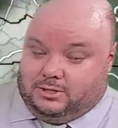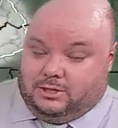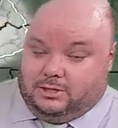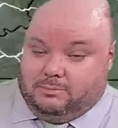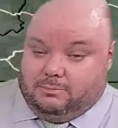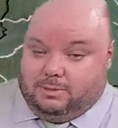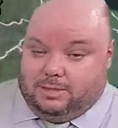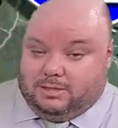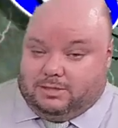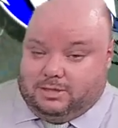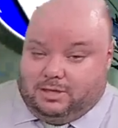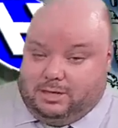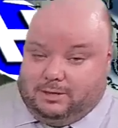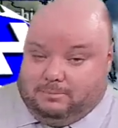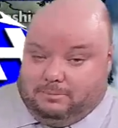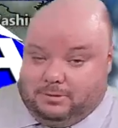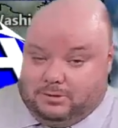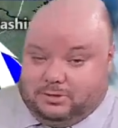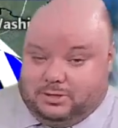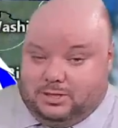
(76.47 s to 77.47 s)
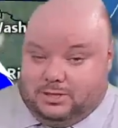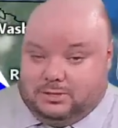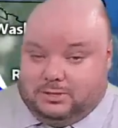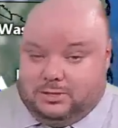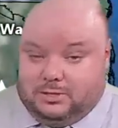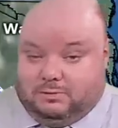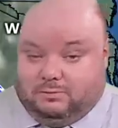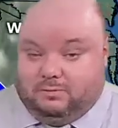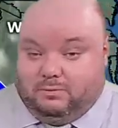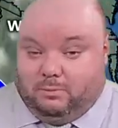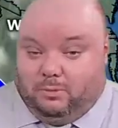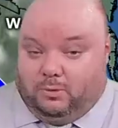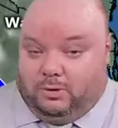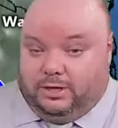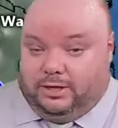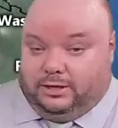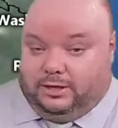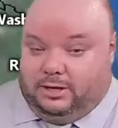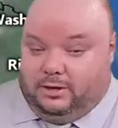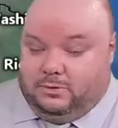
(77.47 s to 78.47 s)
the mid to upper 60s for
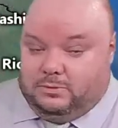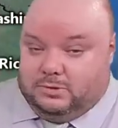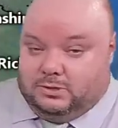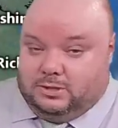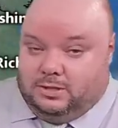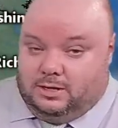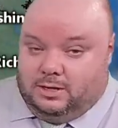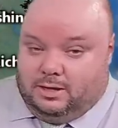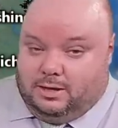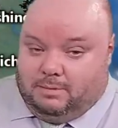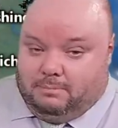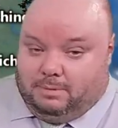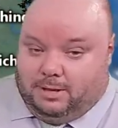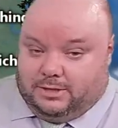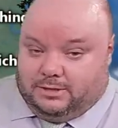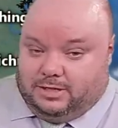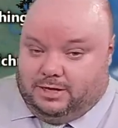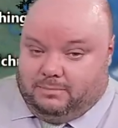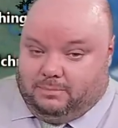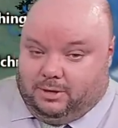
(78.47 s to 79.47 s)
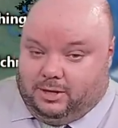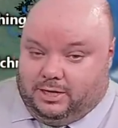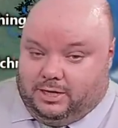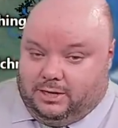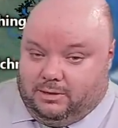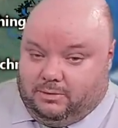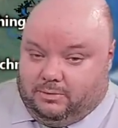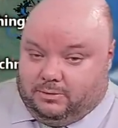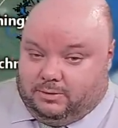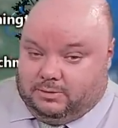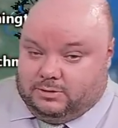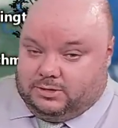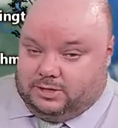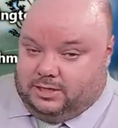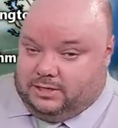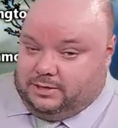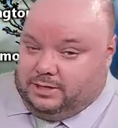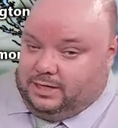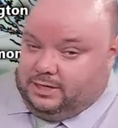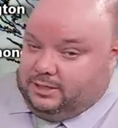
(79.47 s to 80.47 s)
morning lows by daybreak here on our
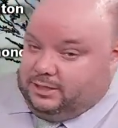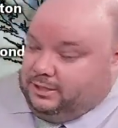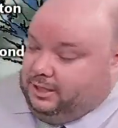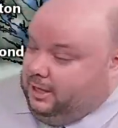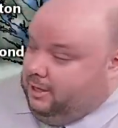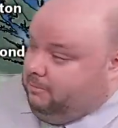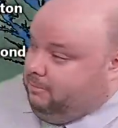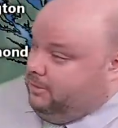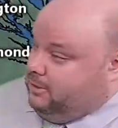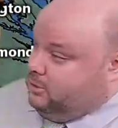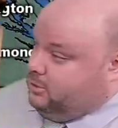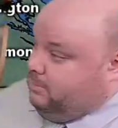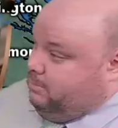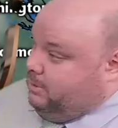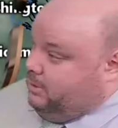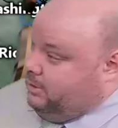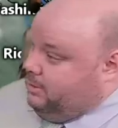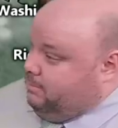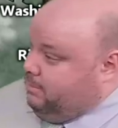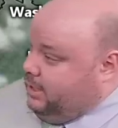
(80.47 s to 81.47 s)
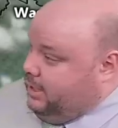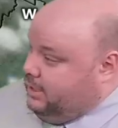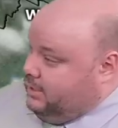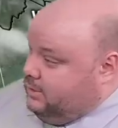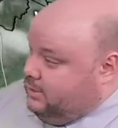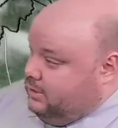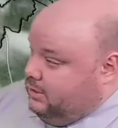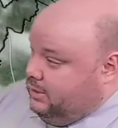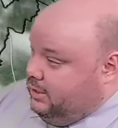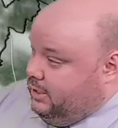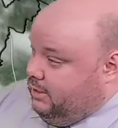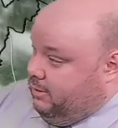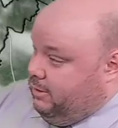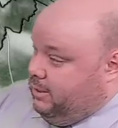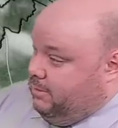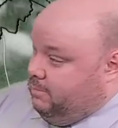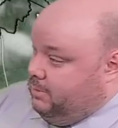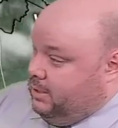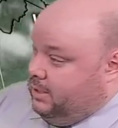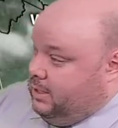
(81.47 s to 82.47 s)
Sunday. And then high pressure building back into the
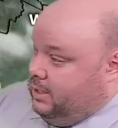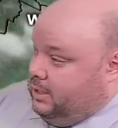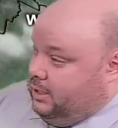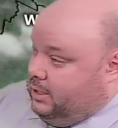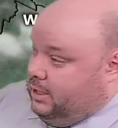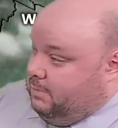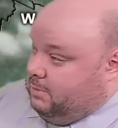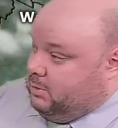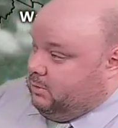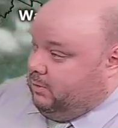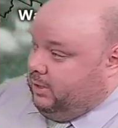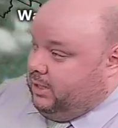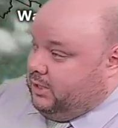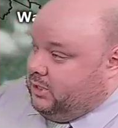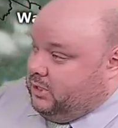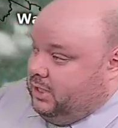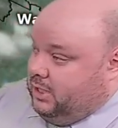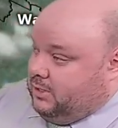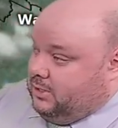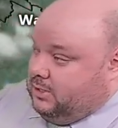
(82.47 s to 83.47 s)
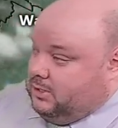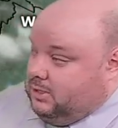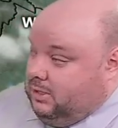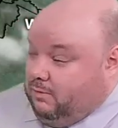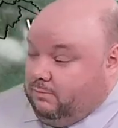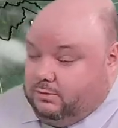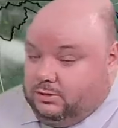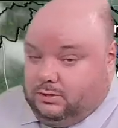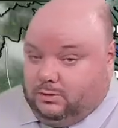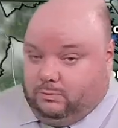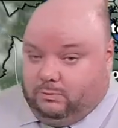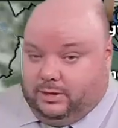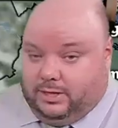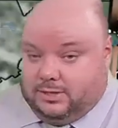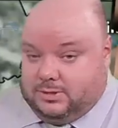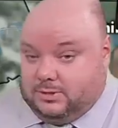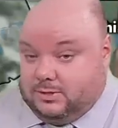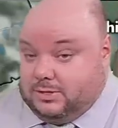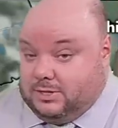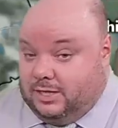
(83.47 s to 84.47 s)
area keeps the rain chances off to the
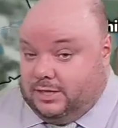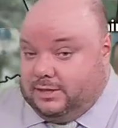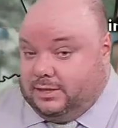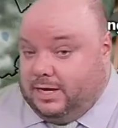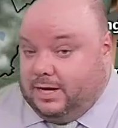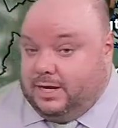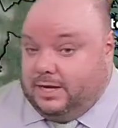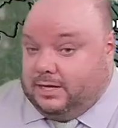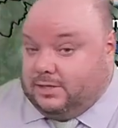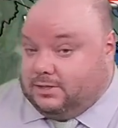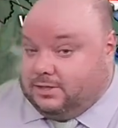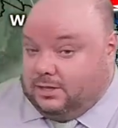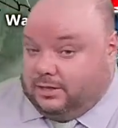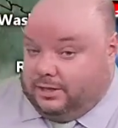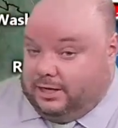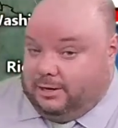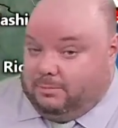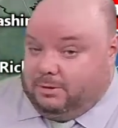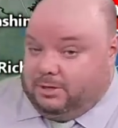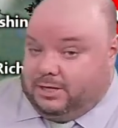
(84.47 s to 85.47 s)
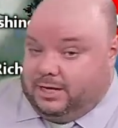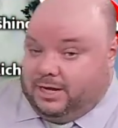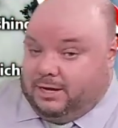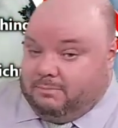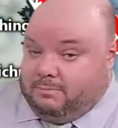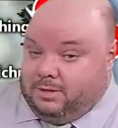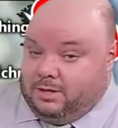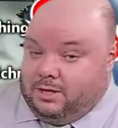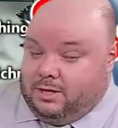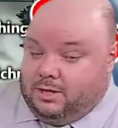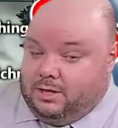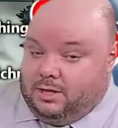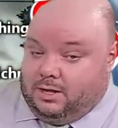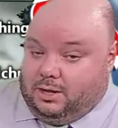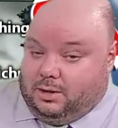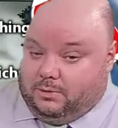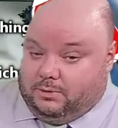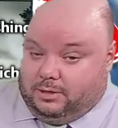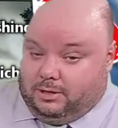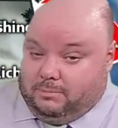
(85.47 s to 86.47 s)
west Sunday into Labor Day.
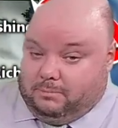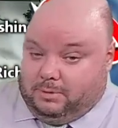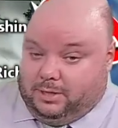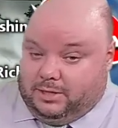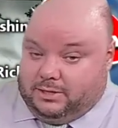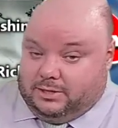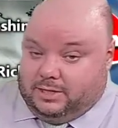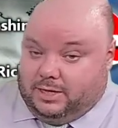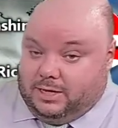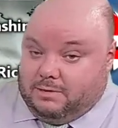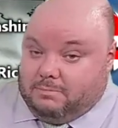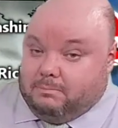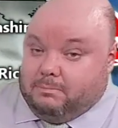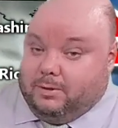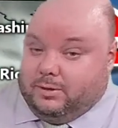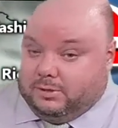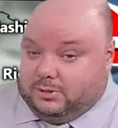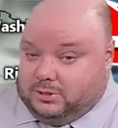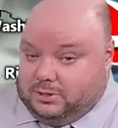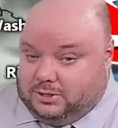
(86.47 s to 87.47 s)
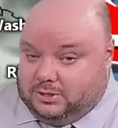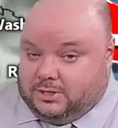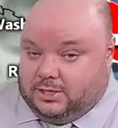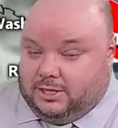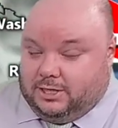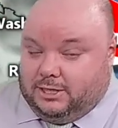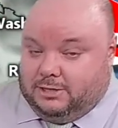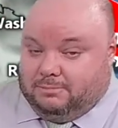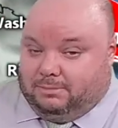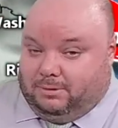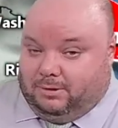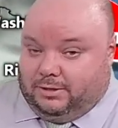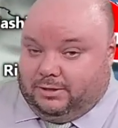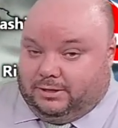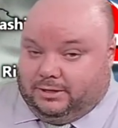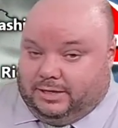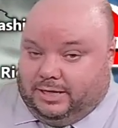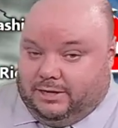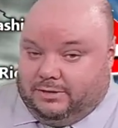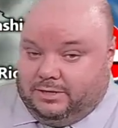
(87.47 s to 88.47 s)
On our Monday, mostly sunny to partly
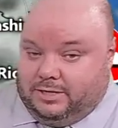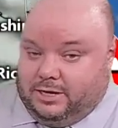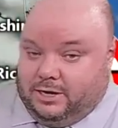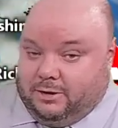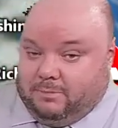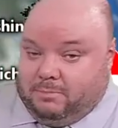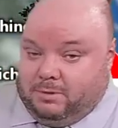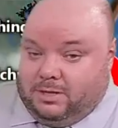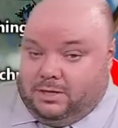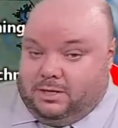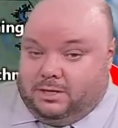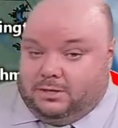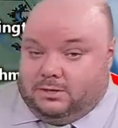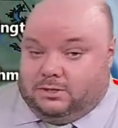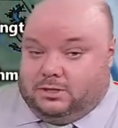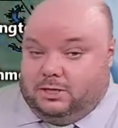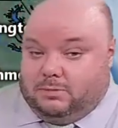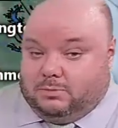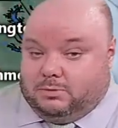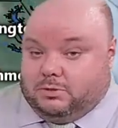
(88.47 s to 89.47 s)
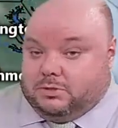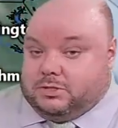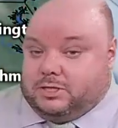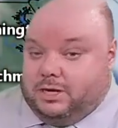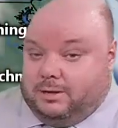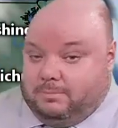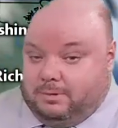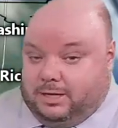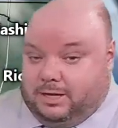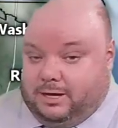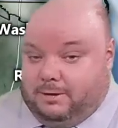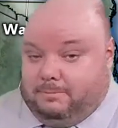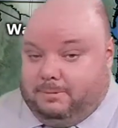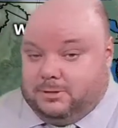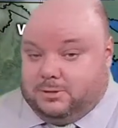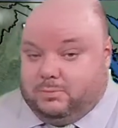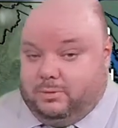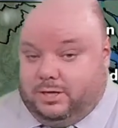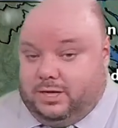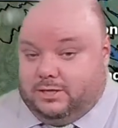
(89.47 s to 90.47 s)
cloudy here. Temperatures coming up
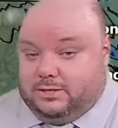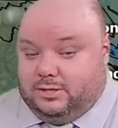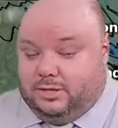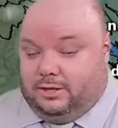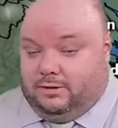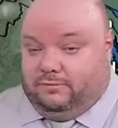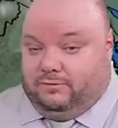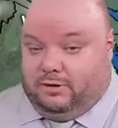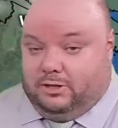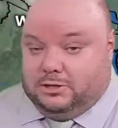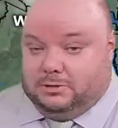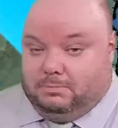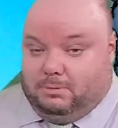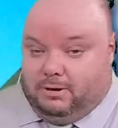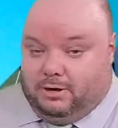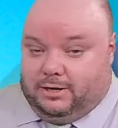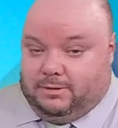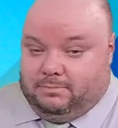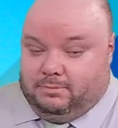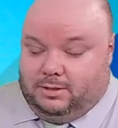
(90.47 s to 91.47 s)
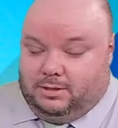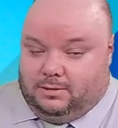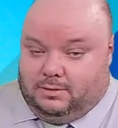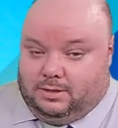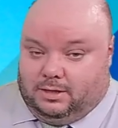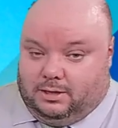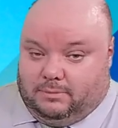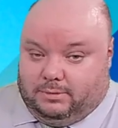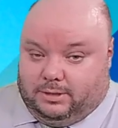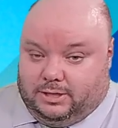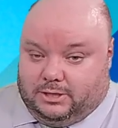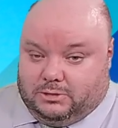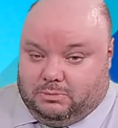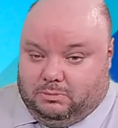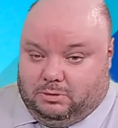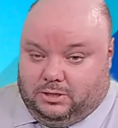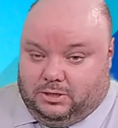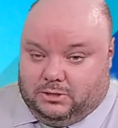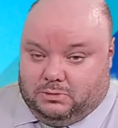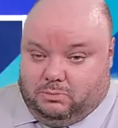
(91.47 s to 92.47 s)
as we into the first part of next
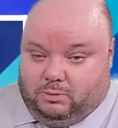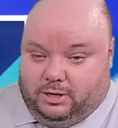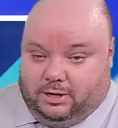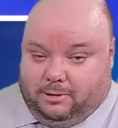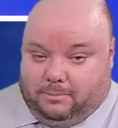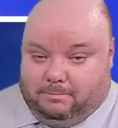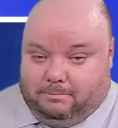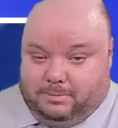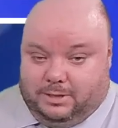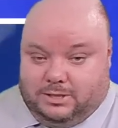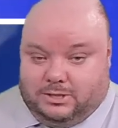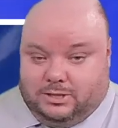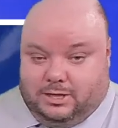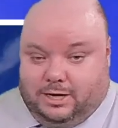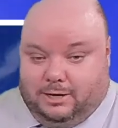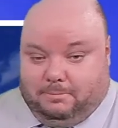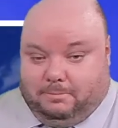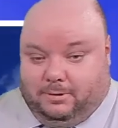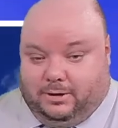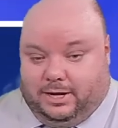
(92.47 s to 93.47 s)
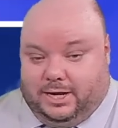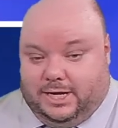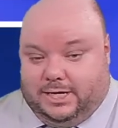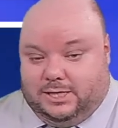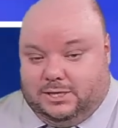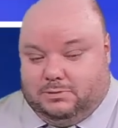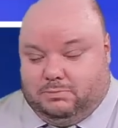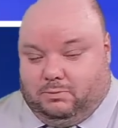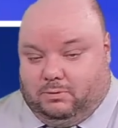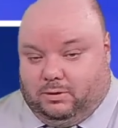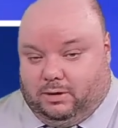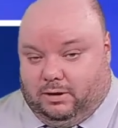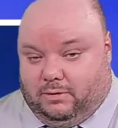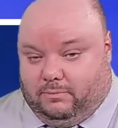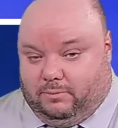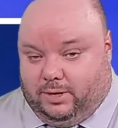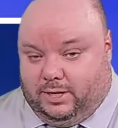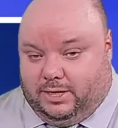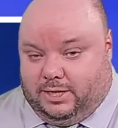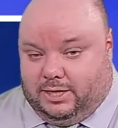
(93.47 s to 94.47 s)
week as well. Mid to upper 80s for our
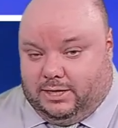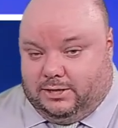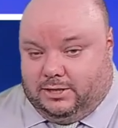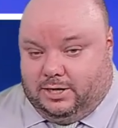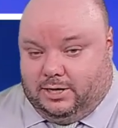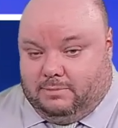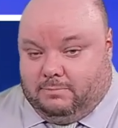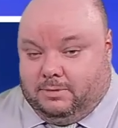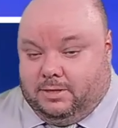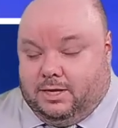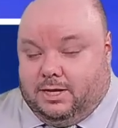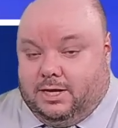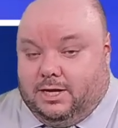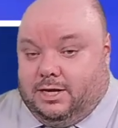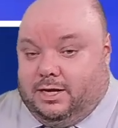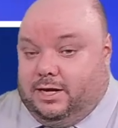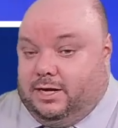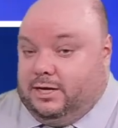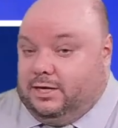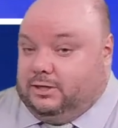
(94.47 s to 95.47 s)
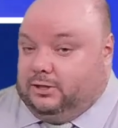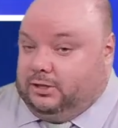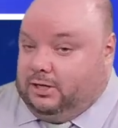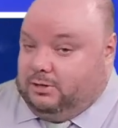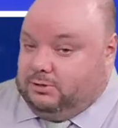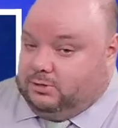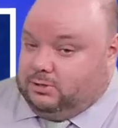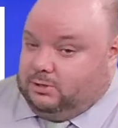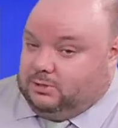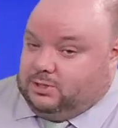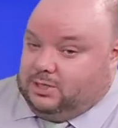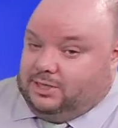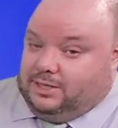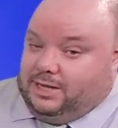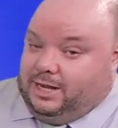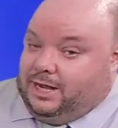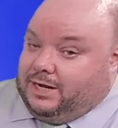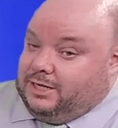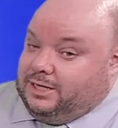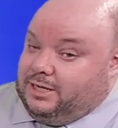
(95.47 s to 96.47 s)
weekend here, getting closer to
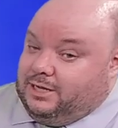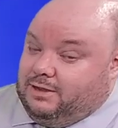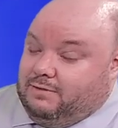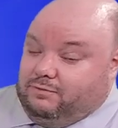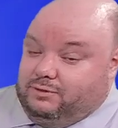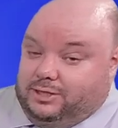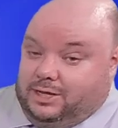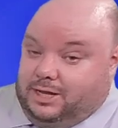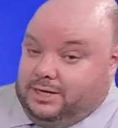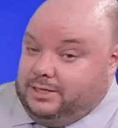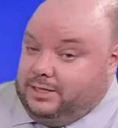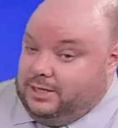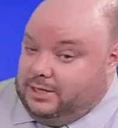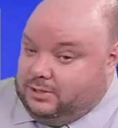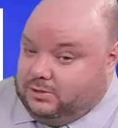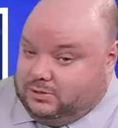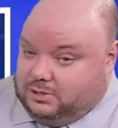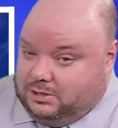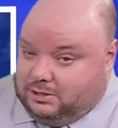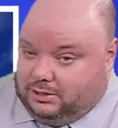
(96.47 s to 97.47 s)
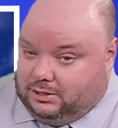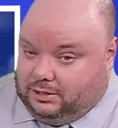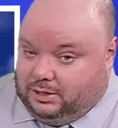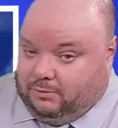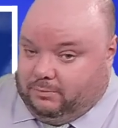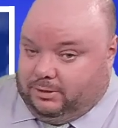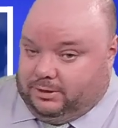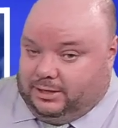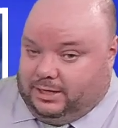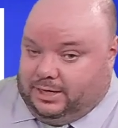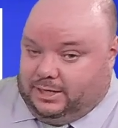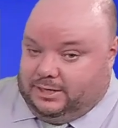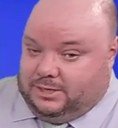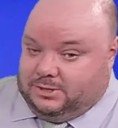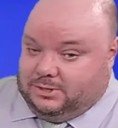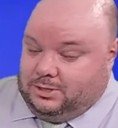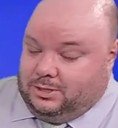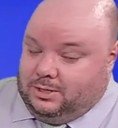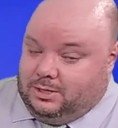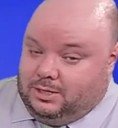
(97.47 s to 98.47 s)
90, if not into the lower
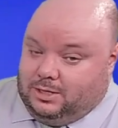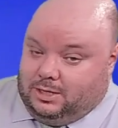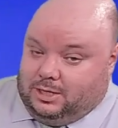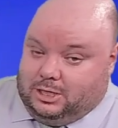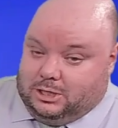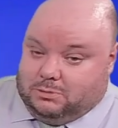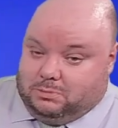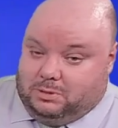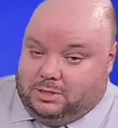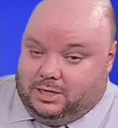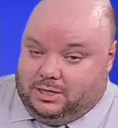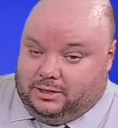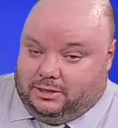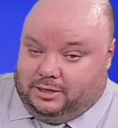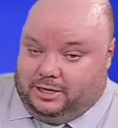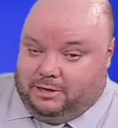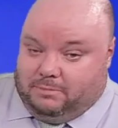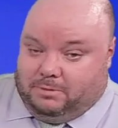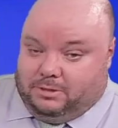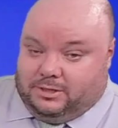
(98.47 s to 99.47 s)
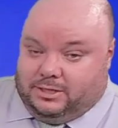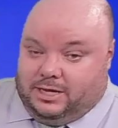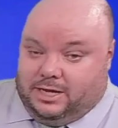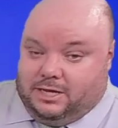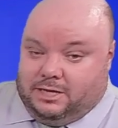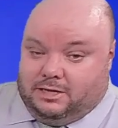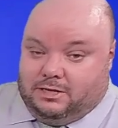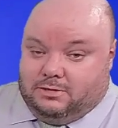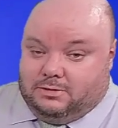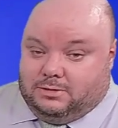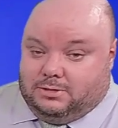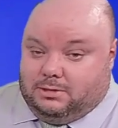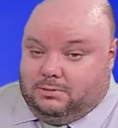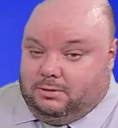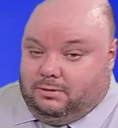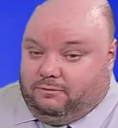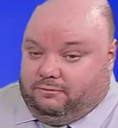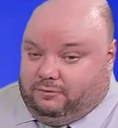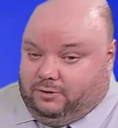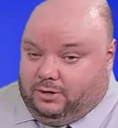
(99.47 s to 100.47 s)
90s as we hit Labor Day into
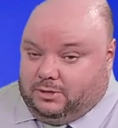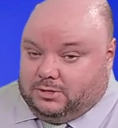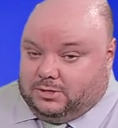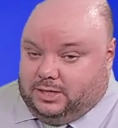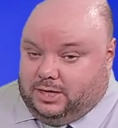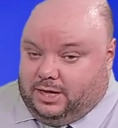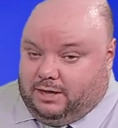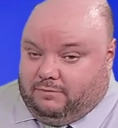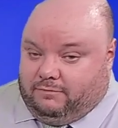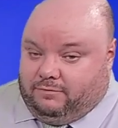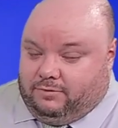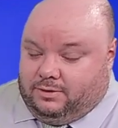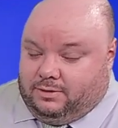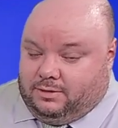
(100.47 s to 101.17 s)
the first half